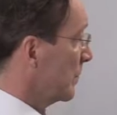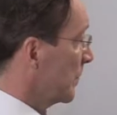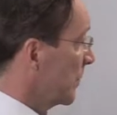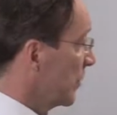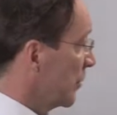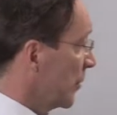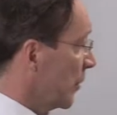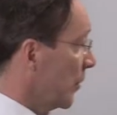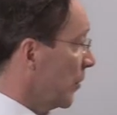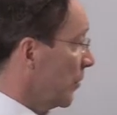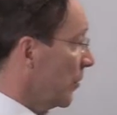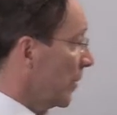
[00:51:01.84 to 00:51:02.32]

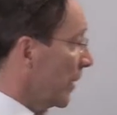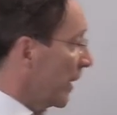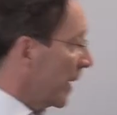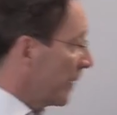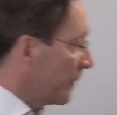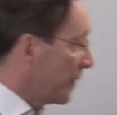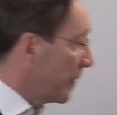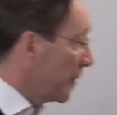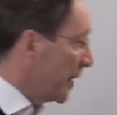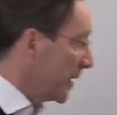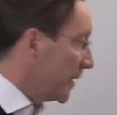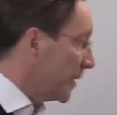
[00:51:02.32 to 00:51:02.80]
So
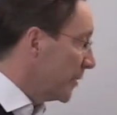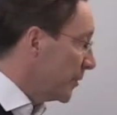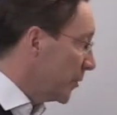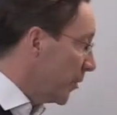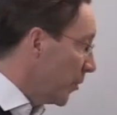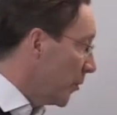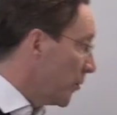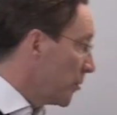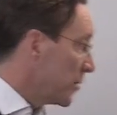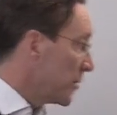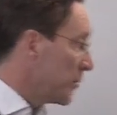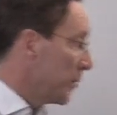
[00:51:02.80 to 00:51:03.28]
everybody
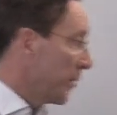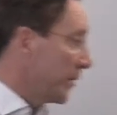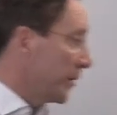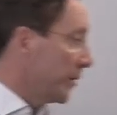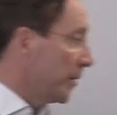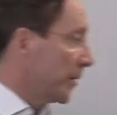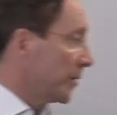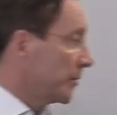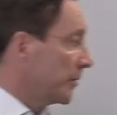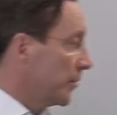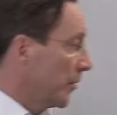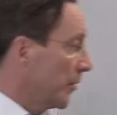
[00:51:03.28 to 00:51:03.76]
knows when
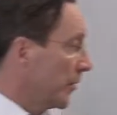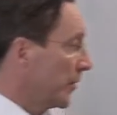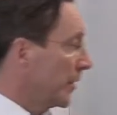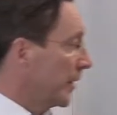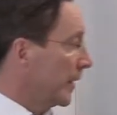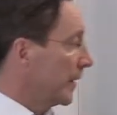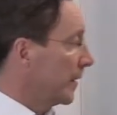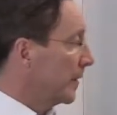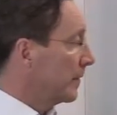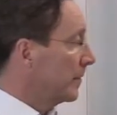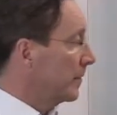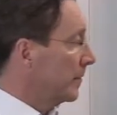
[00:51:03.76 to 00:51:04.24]
you are
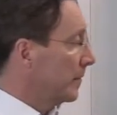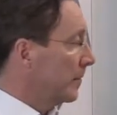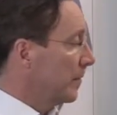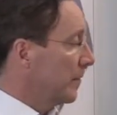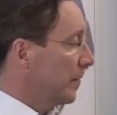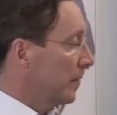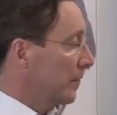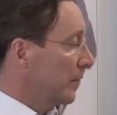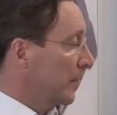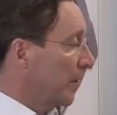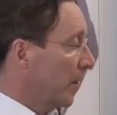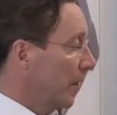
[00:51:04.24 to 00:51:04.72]
talking
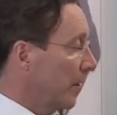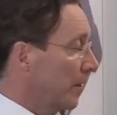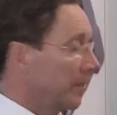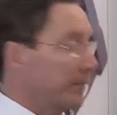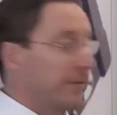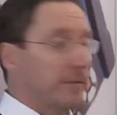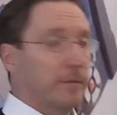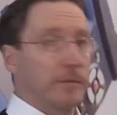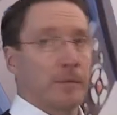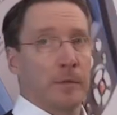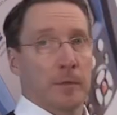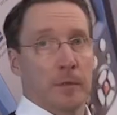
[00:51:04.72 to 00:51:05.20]
of
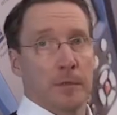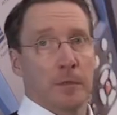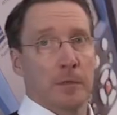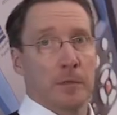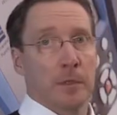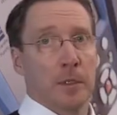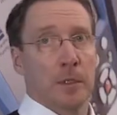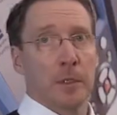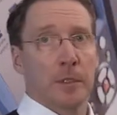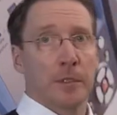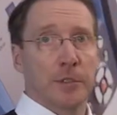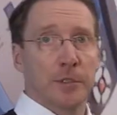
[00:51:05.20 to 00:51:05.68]

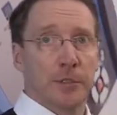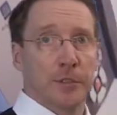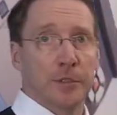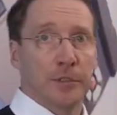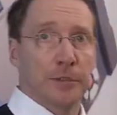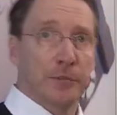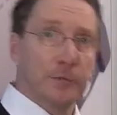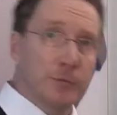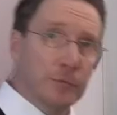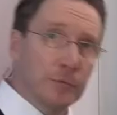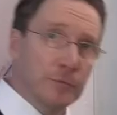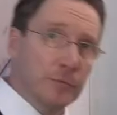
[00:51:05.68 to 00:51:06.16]

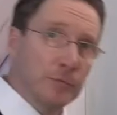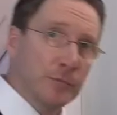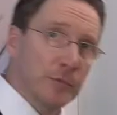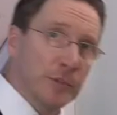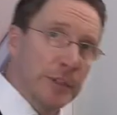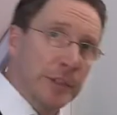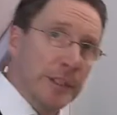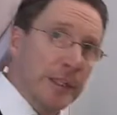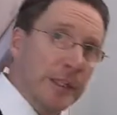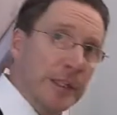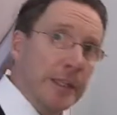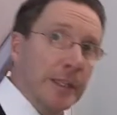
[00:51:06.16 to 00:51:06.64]

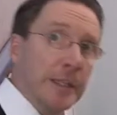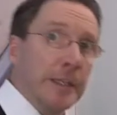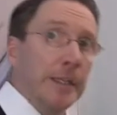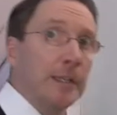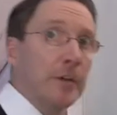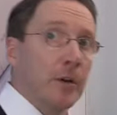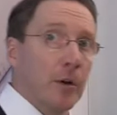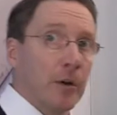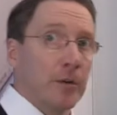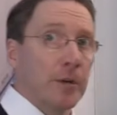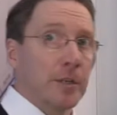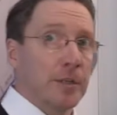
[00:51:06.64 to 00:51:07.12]

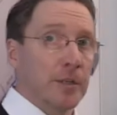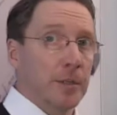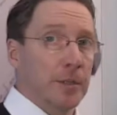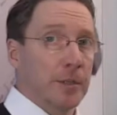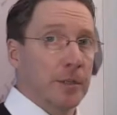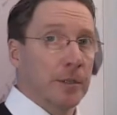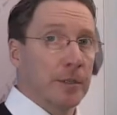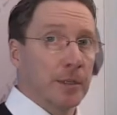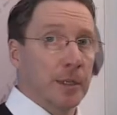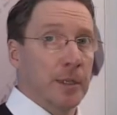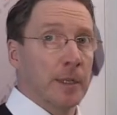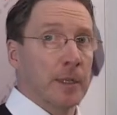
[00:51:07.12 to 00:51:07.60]
DE
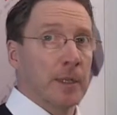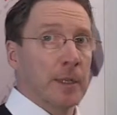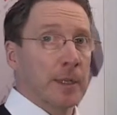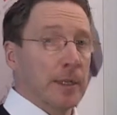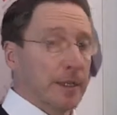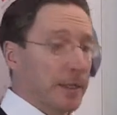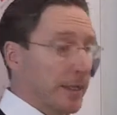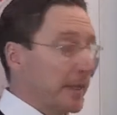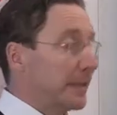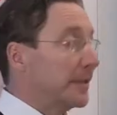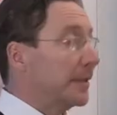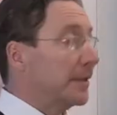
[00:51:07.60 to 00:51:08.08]
horizontal
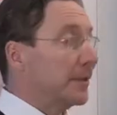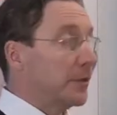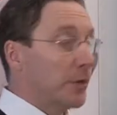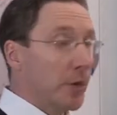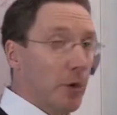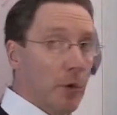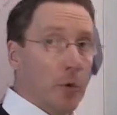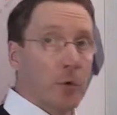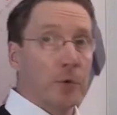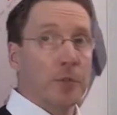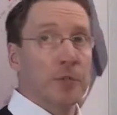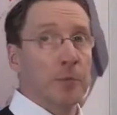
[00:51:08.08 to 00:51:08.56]
that he
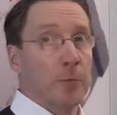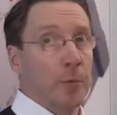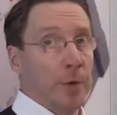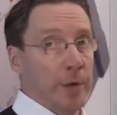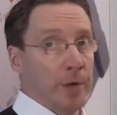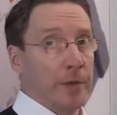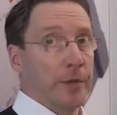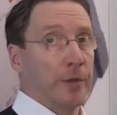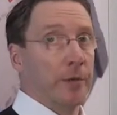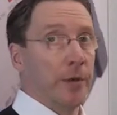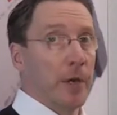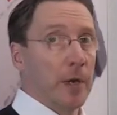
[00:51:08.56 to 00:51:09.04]
knows
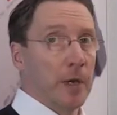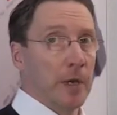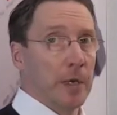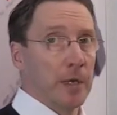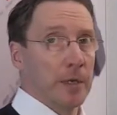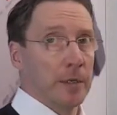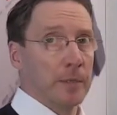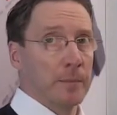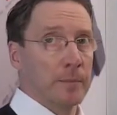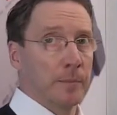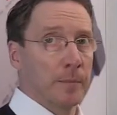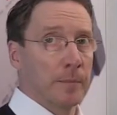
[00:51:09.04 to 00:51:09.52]
where you
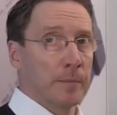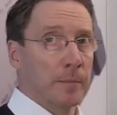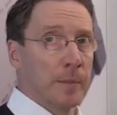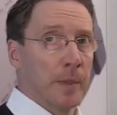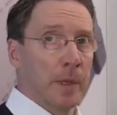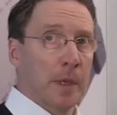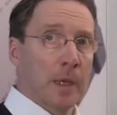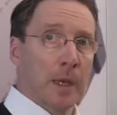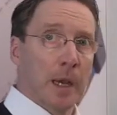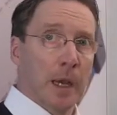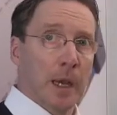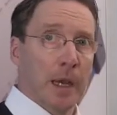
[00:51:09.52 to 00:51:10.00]
are.
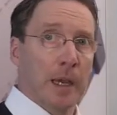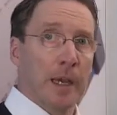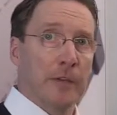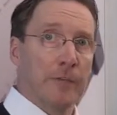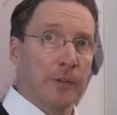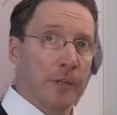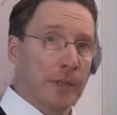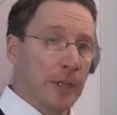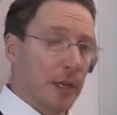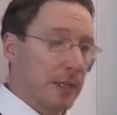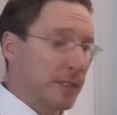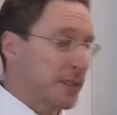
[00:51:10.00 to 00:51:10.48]
I have
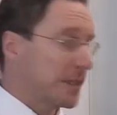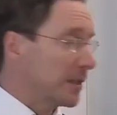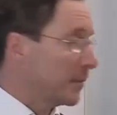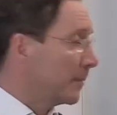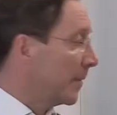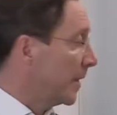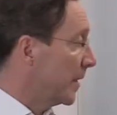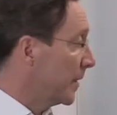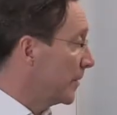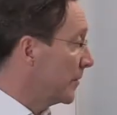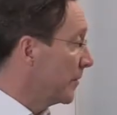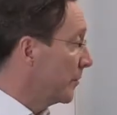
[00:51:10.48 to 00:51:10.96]
a
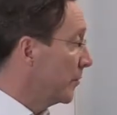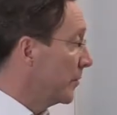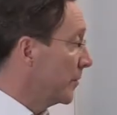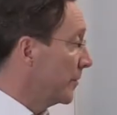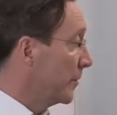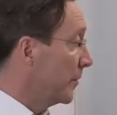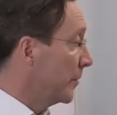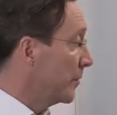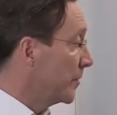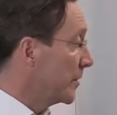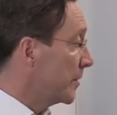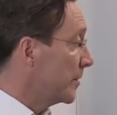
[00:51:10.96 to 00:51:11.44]
customer who
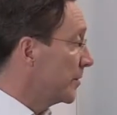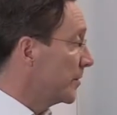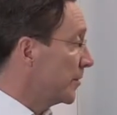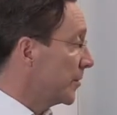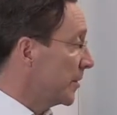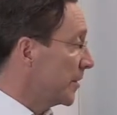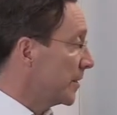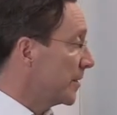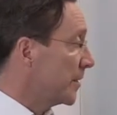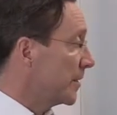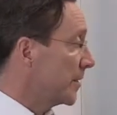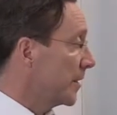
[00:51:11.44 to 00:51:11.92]
uses
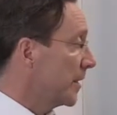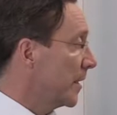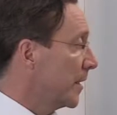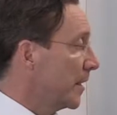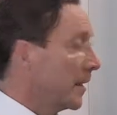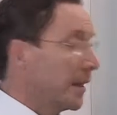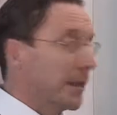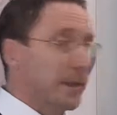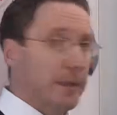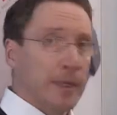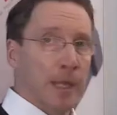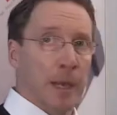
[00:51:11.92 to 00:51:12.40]
just
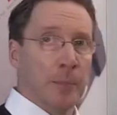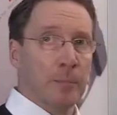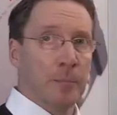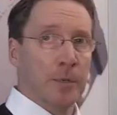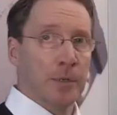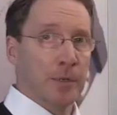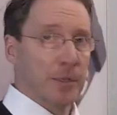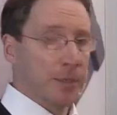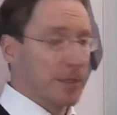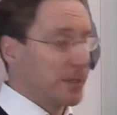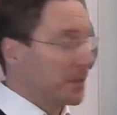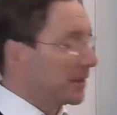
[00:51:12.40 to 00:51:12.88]

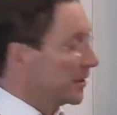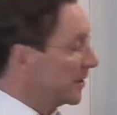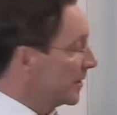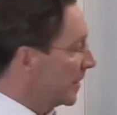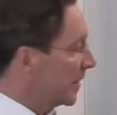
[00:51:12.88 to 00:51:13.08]
numbers and